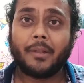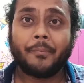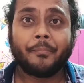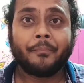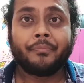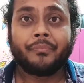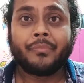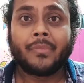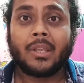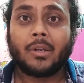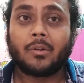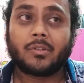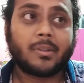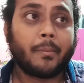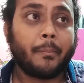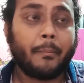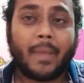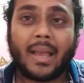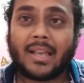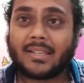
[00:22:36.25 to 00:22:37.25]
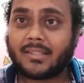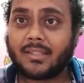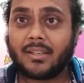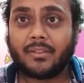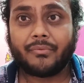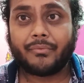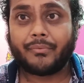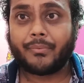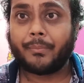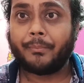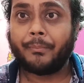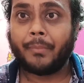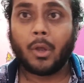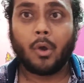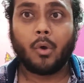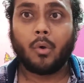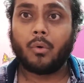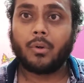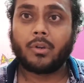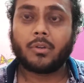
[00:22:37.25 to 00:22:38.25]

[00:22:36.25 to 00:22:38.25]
it was a massive blow.